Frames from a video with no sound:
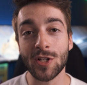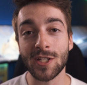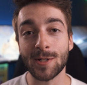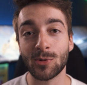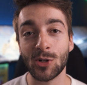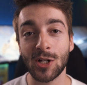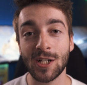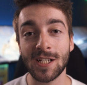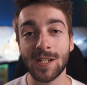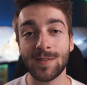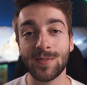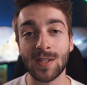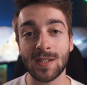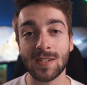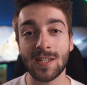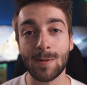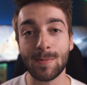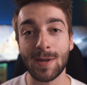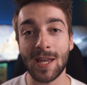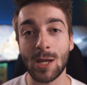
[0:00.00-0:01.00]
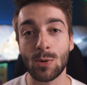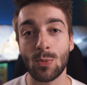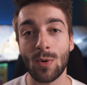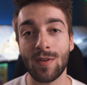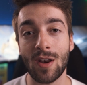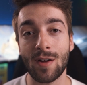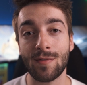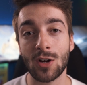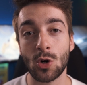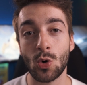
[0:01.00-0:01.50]
What's up creatives, Seb here with
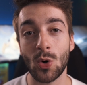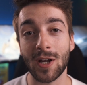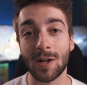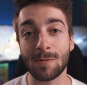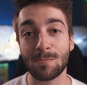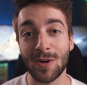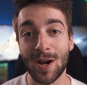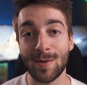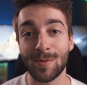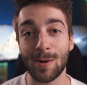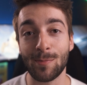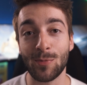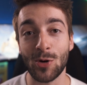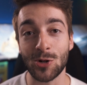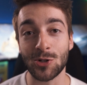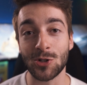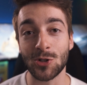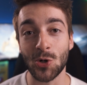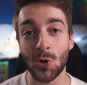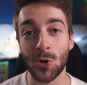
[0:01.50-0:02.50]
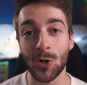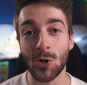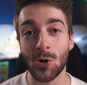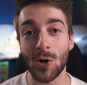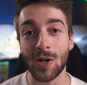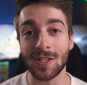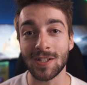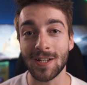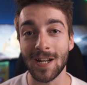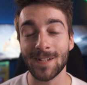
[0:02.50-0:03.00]
another quick Premiere Pro tutorial.
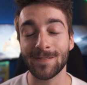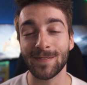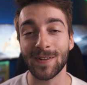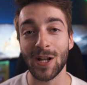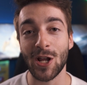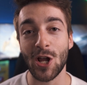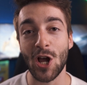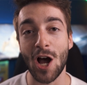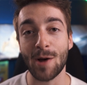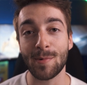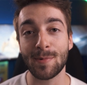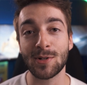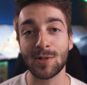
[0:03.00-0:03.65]
In today's video, I'm going